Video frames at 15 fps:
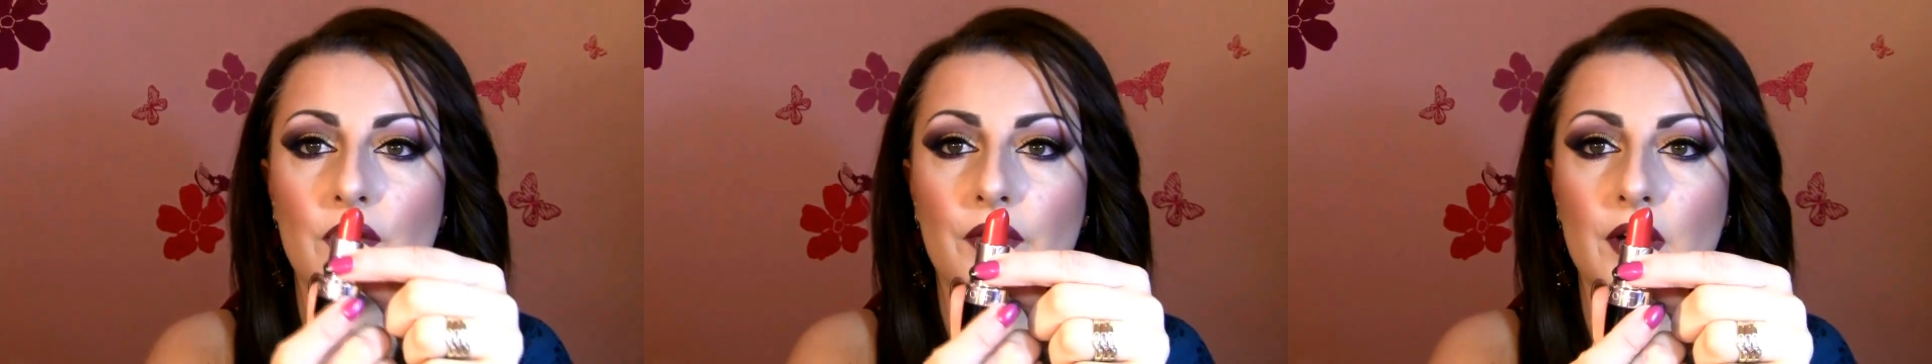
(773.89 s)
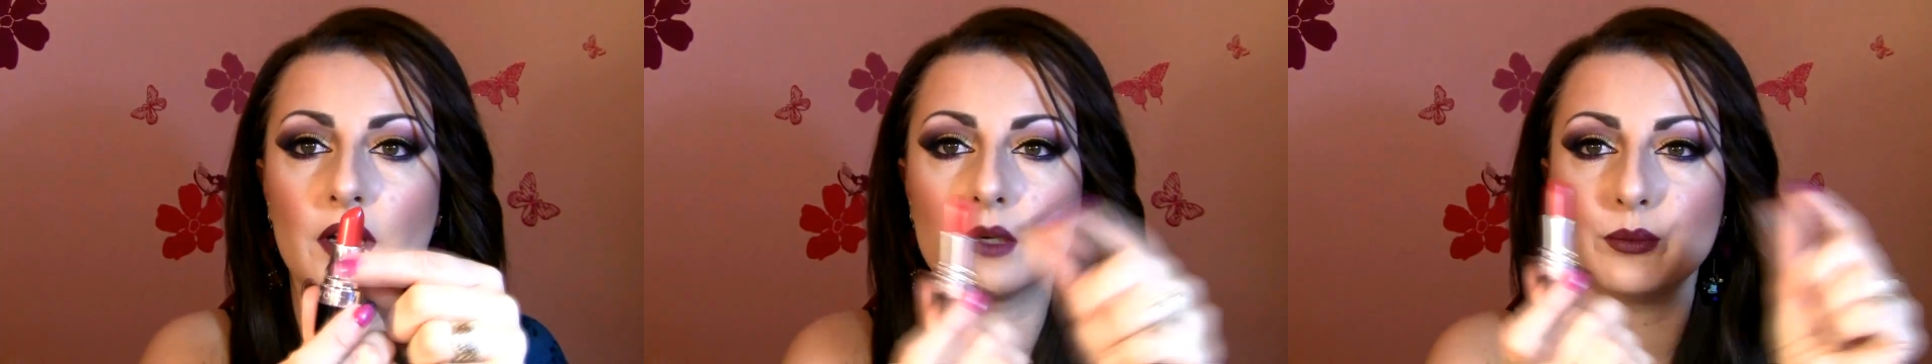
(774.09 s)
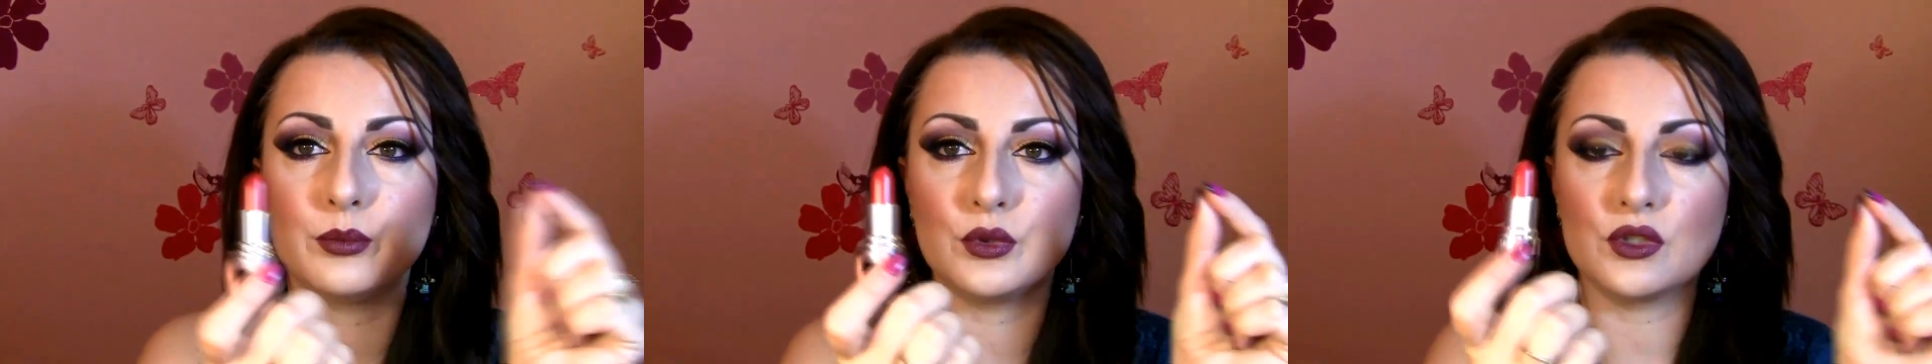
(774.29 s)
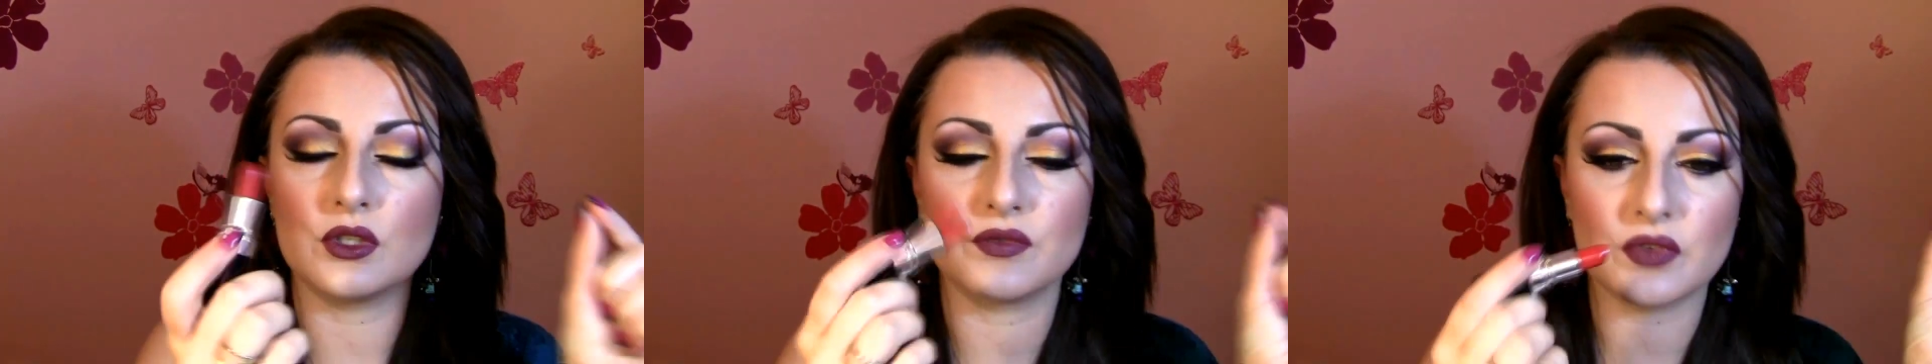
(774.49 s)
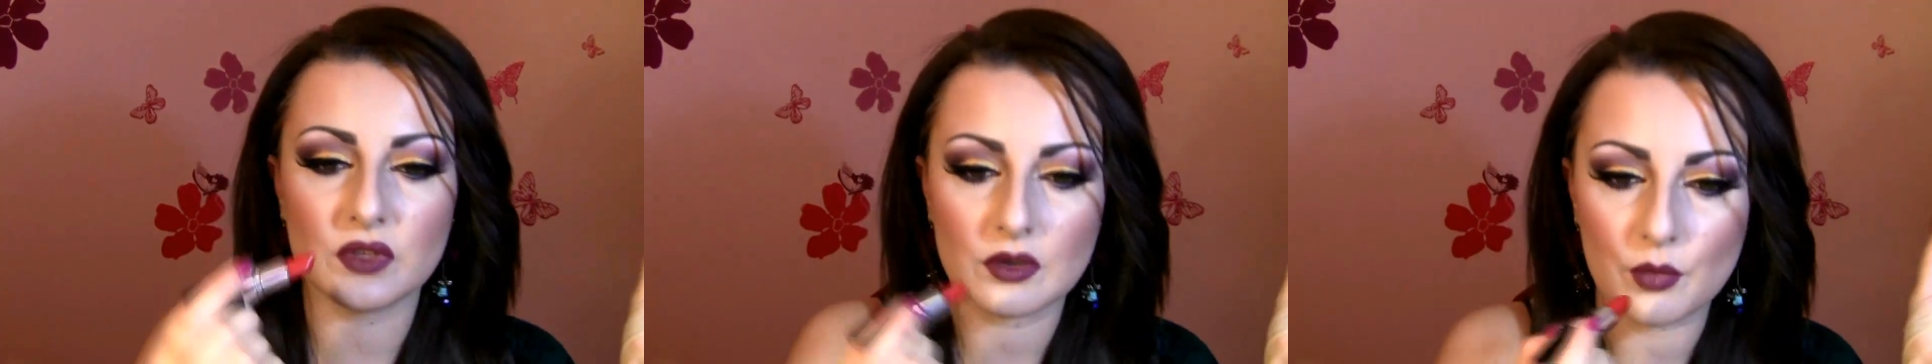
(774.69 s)
very
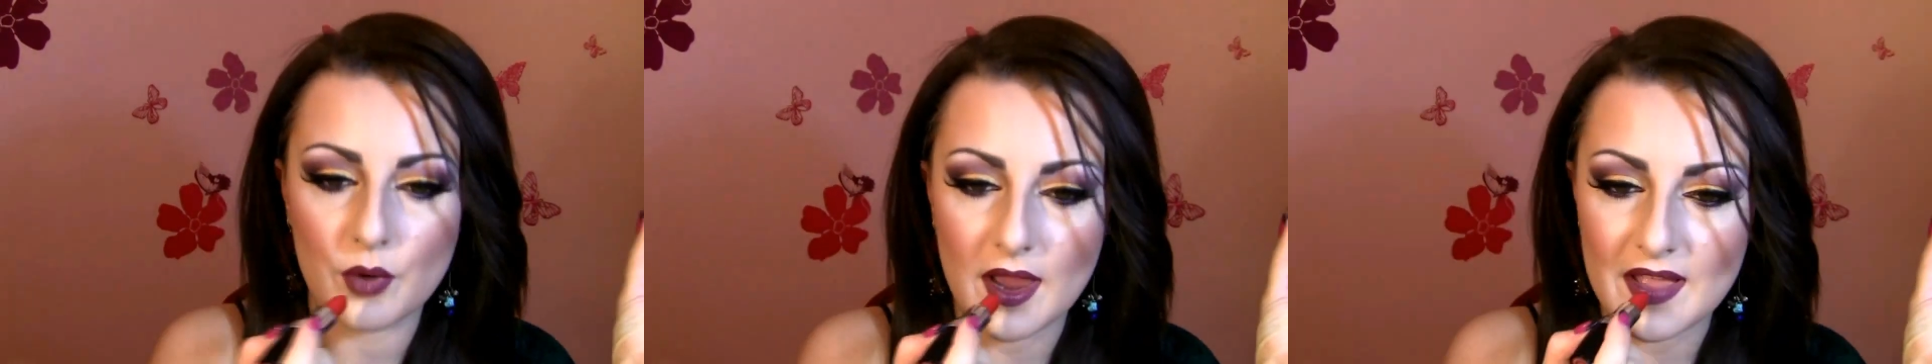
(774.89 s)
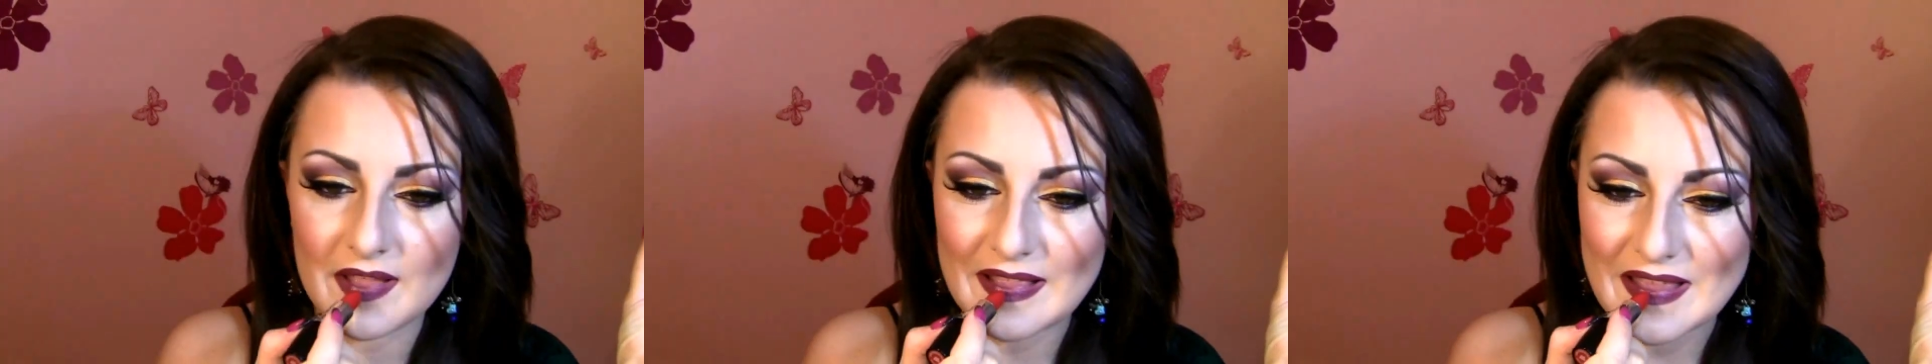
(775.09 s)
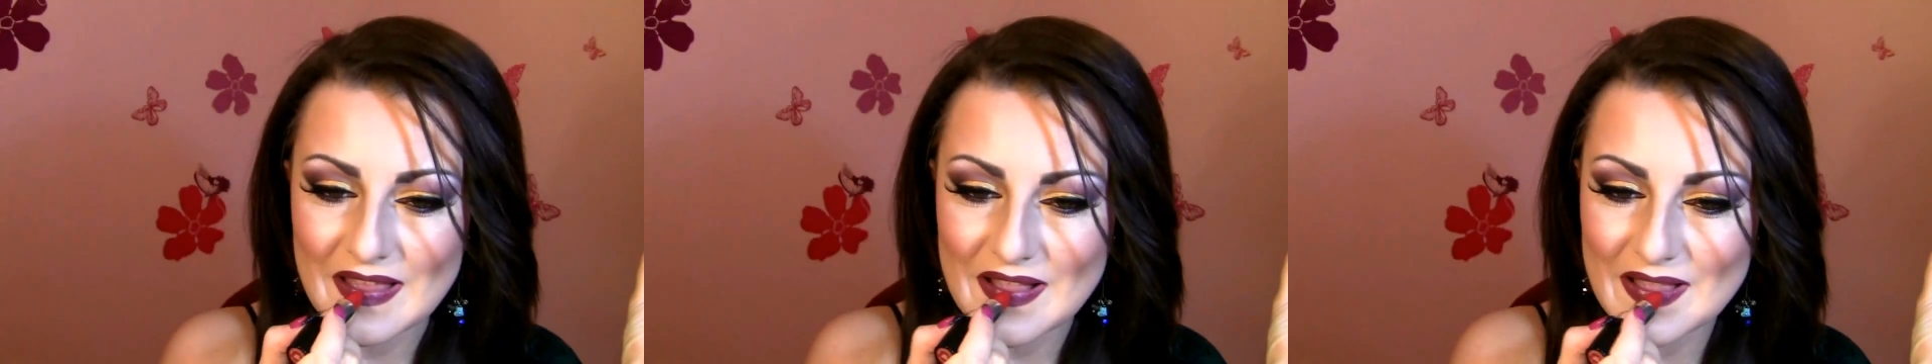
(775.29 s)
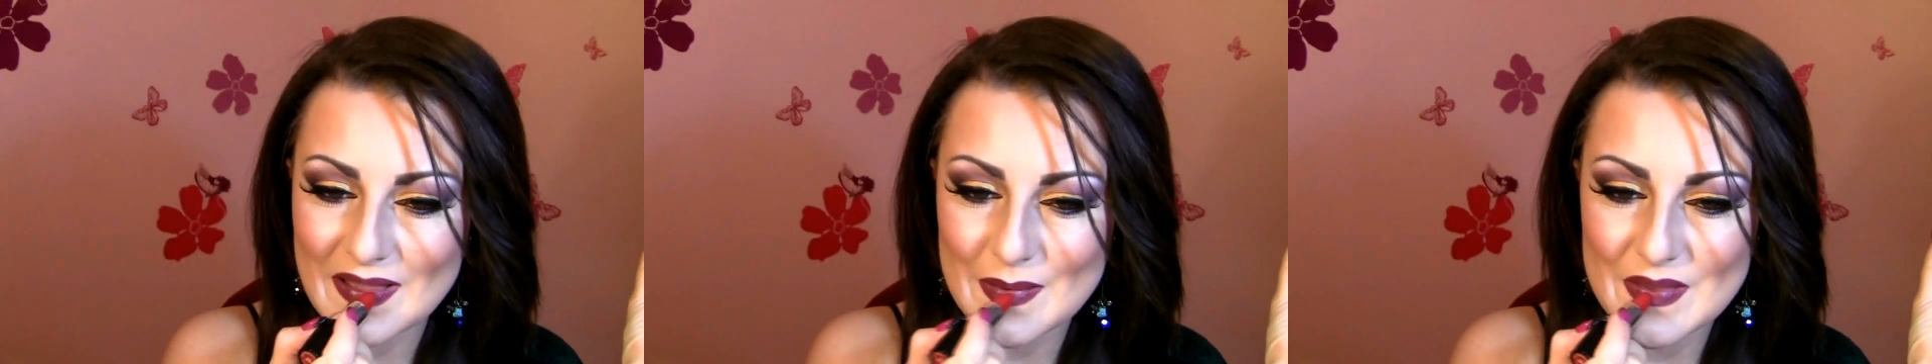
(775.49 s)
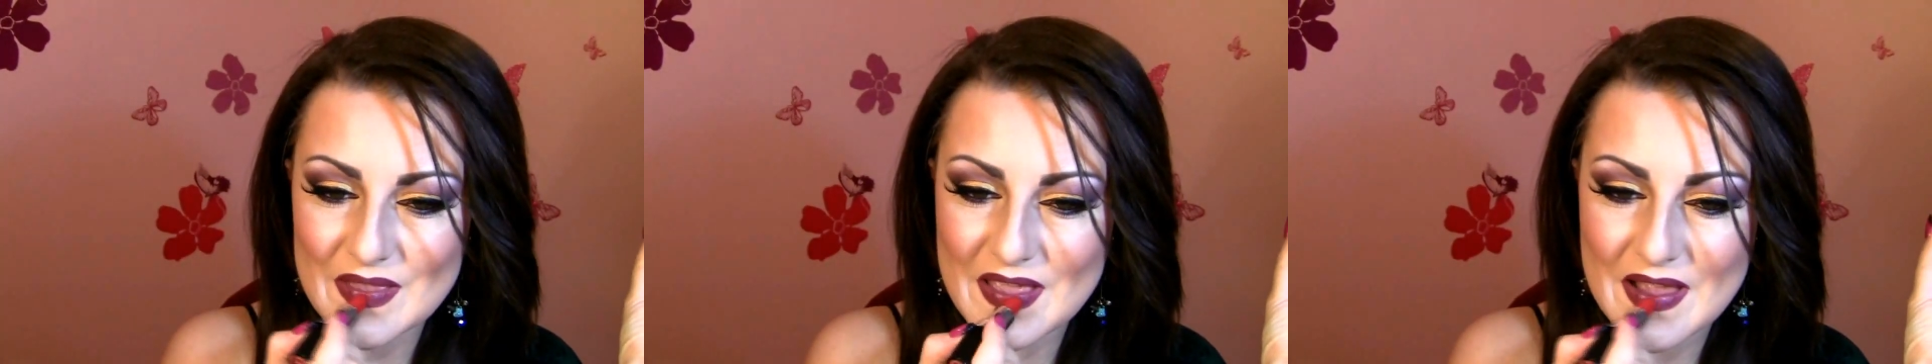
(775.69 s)
beautiful red
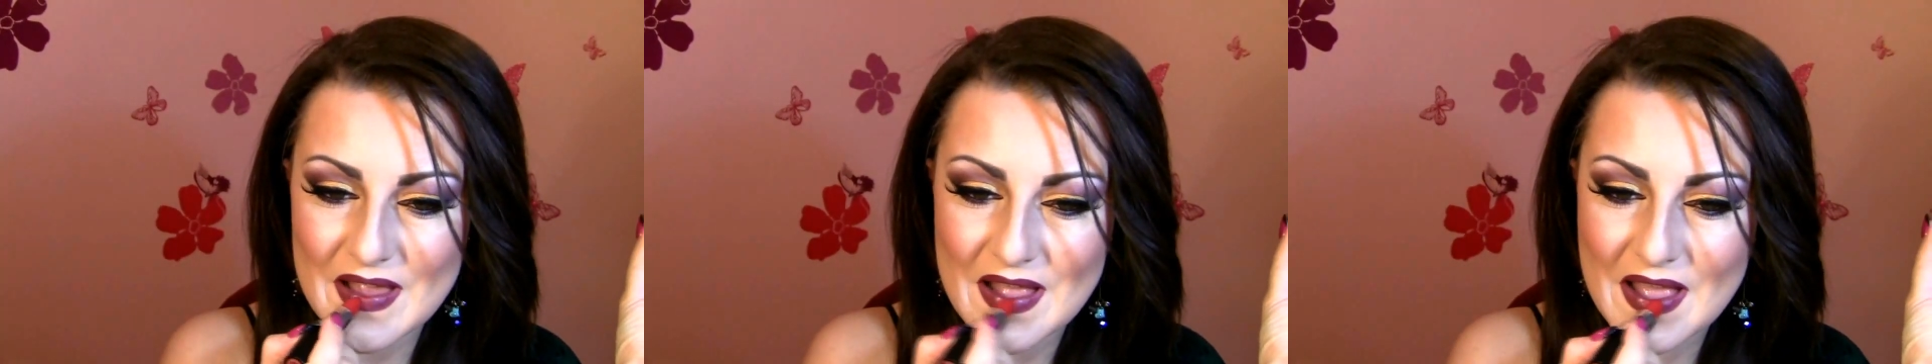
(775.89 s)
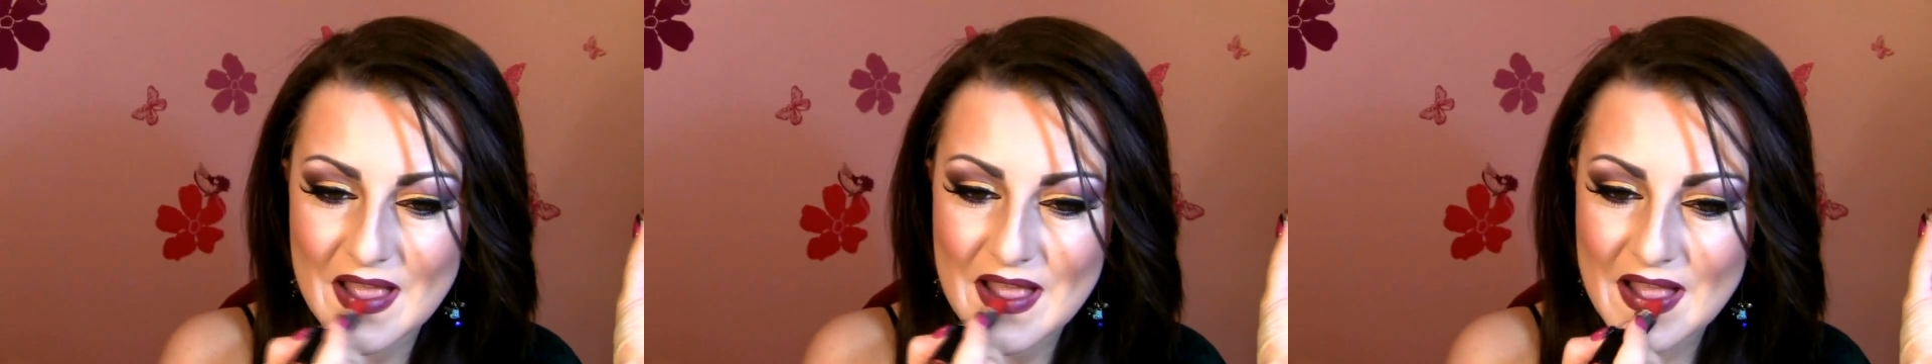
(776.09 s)
lipstick.